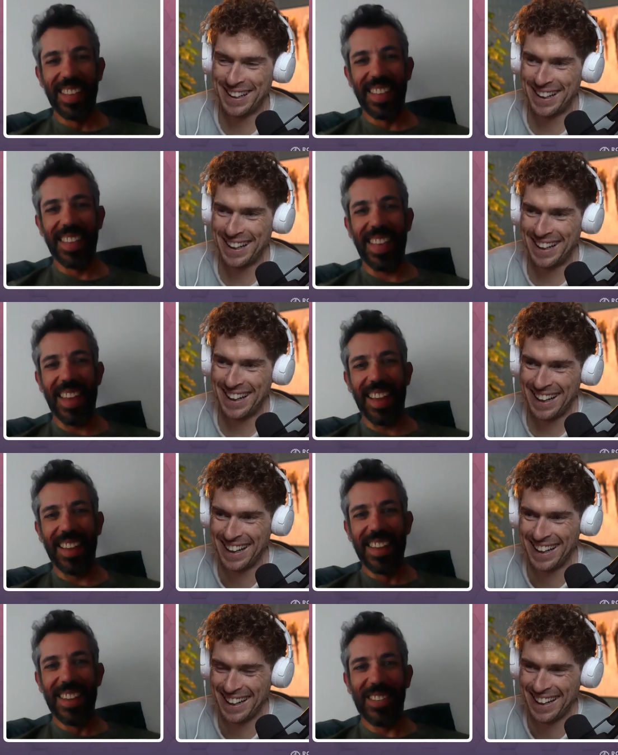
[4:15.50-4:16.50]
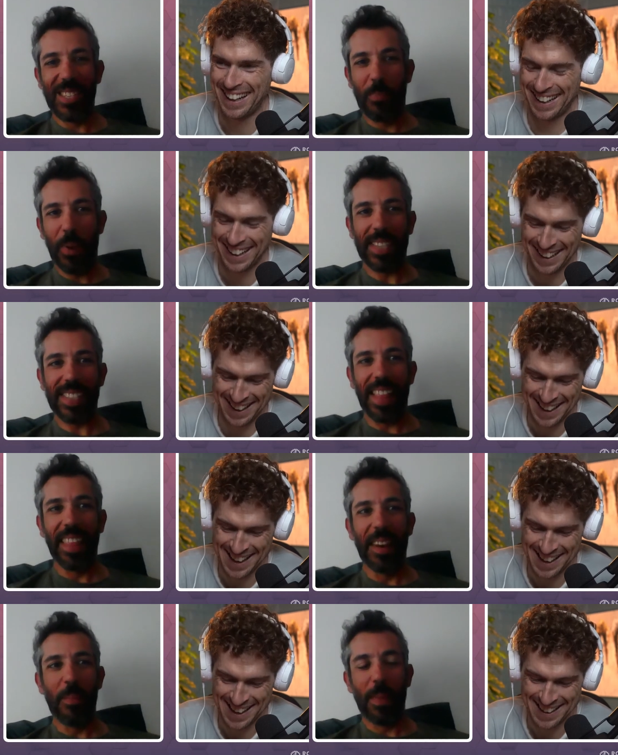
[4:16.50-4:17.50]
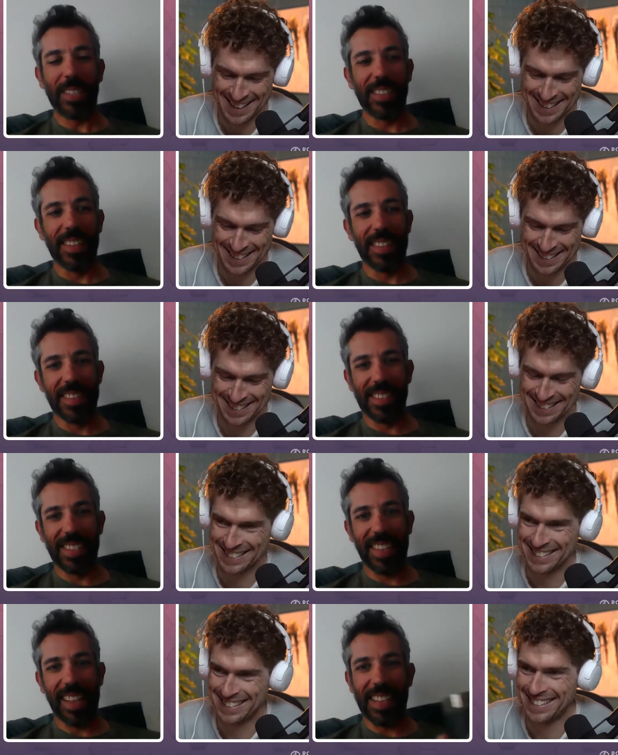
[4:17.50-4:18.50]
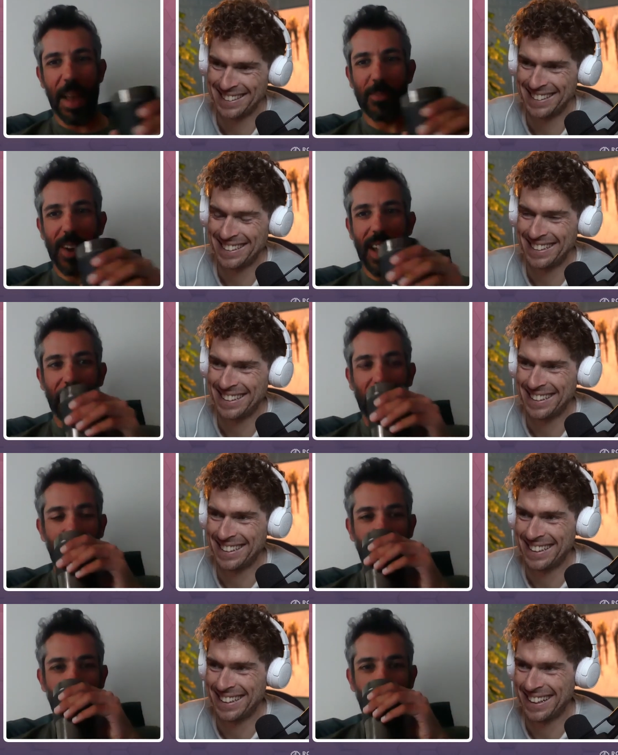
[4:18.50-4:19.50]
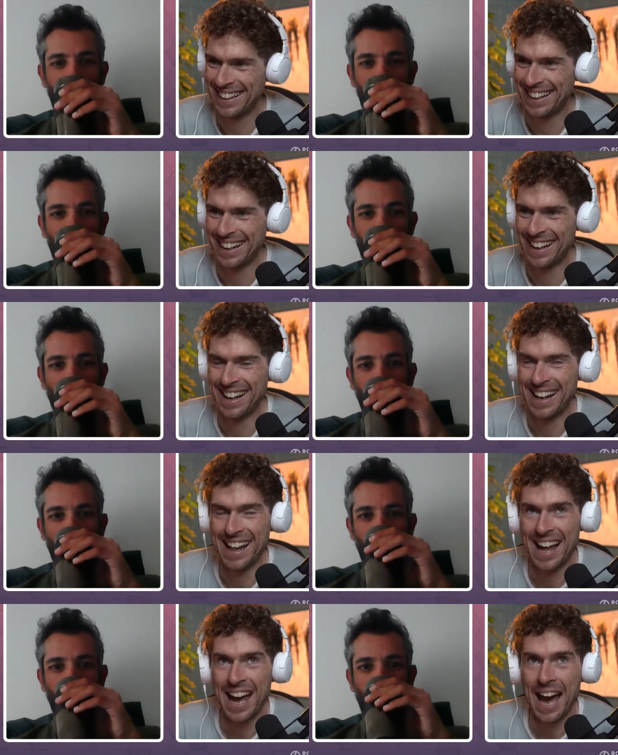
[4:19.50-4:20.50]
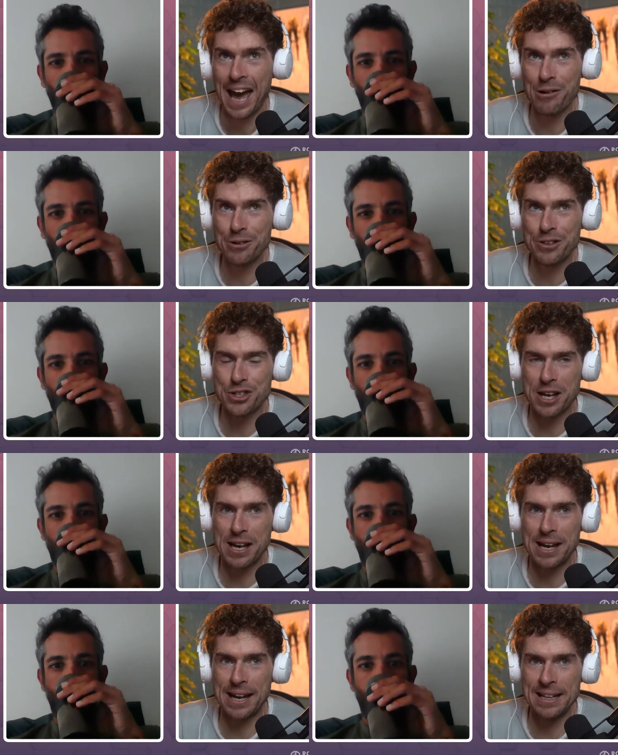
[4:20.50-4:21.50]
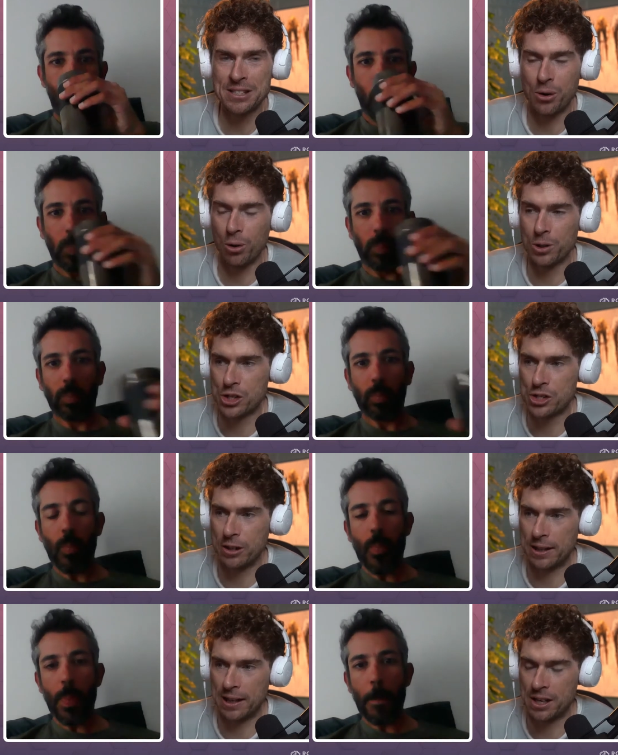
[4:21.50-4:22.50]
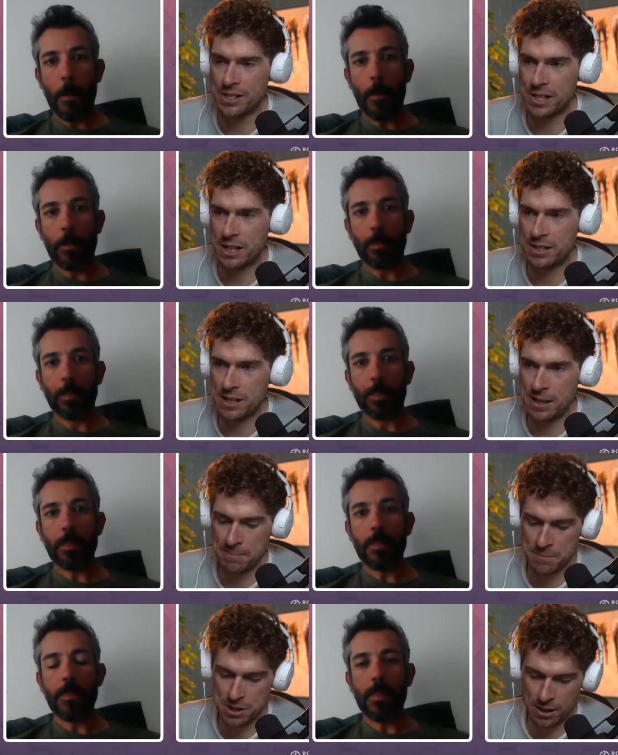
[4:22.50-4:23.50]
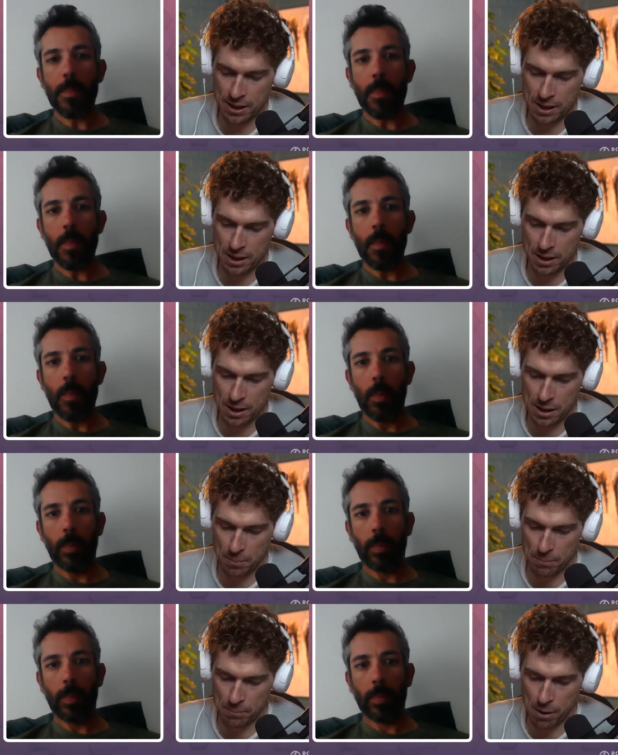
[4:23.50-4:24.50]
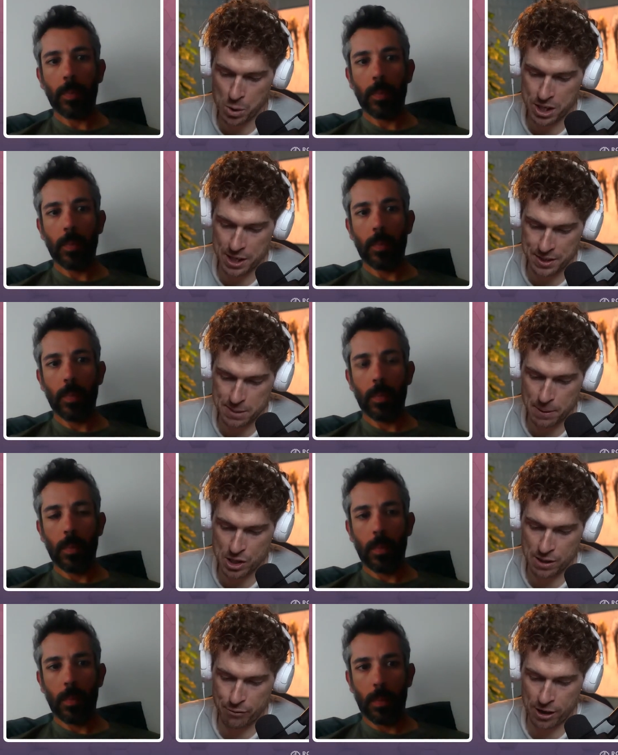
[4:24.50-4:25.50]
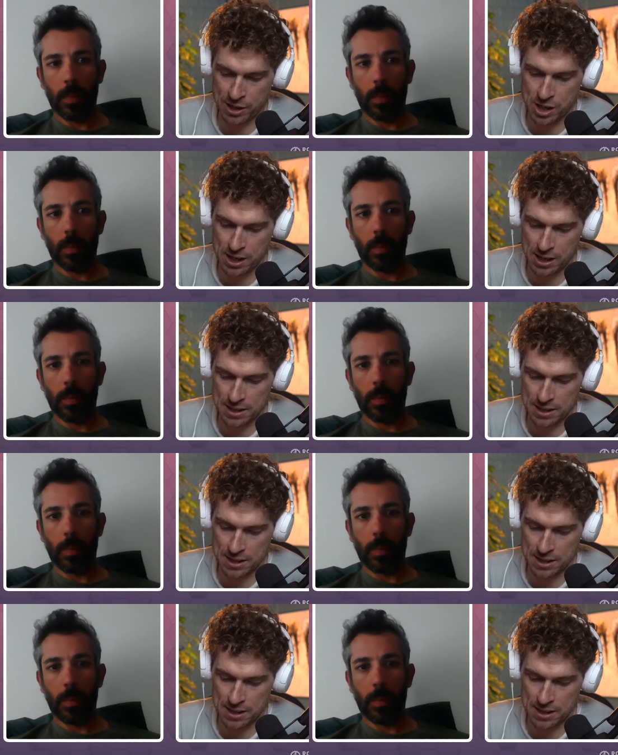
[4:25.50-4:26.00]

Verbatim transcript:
Speaker 1: yeah, just press that little button and it's just like time travel.
Speaker 2: How did you get into ultra cycling? Because it seems like you know most kids, especially French kids,